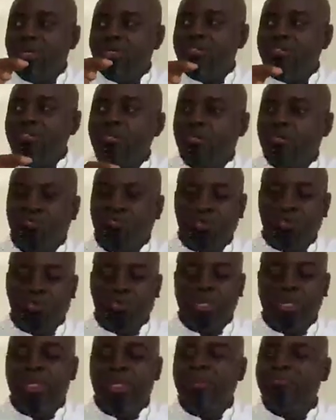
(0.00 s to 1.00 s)
Instead of you
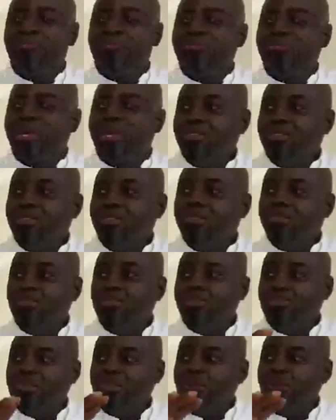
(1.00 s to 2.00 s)
paying rent
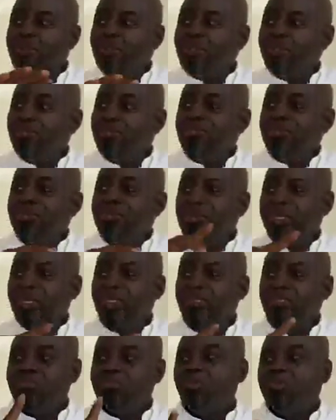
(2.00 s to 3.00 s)
to someone else who
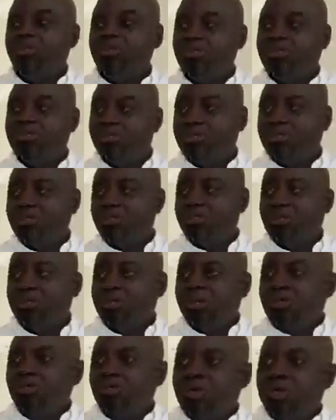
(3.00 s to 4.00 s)
gets mortgage,
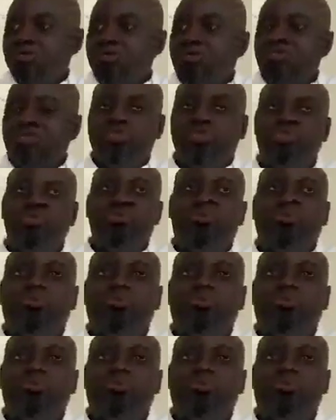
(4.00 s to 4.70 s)
why don't you